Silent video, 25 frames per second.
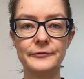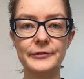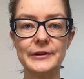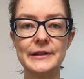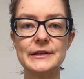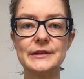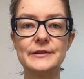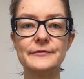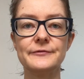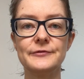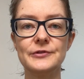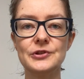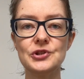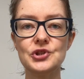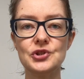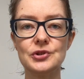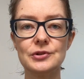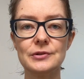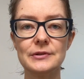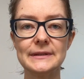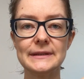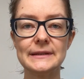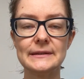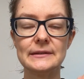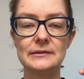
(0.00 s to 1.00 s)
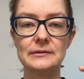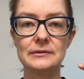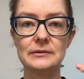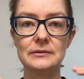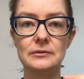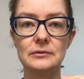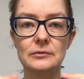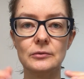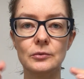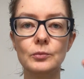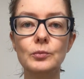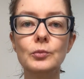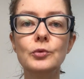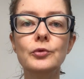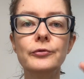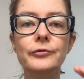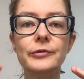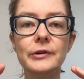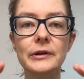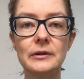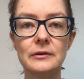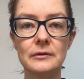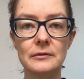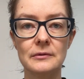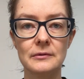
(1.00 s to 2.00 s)
face features,
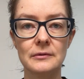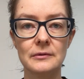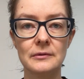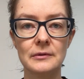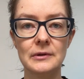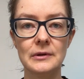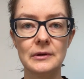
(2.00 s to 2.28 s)
moving